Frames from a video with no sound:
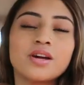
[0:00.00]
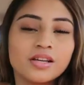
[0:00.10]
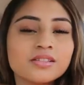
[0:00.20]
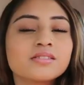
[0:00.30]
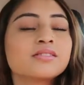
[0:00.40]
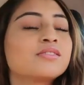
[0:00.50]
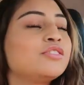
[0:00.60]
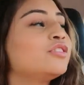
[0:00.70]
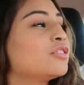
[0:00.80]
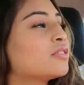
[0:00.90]
nice
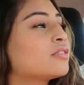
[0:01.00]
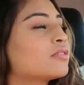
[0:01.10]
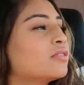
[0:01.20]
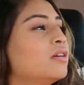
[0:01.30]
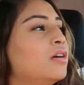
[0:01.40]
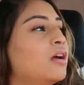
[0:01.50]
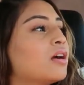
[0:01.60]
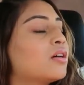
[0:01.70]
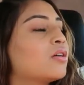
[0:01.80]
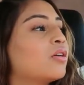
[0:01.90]
to just
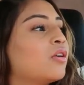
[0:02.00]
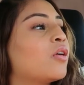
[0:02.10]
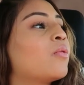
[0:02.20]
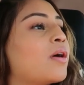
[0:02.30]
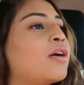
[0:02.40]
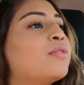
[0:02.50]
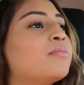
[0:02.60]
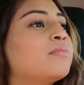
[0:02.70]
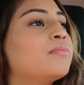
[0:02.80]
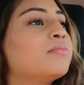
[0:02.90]
go out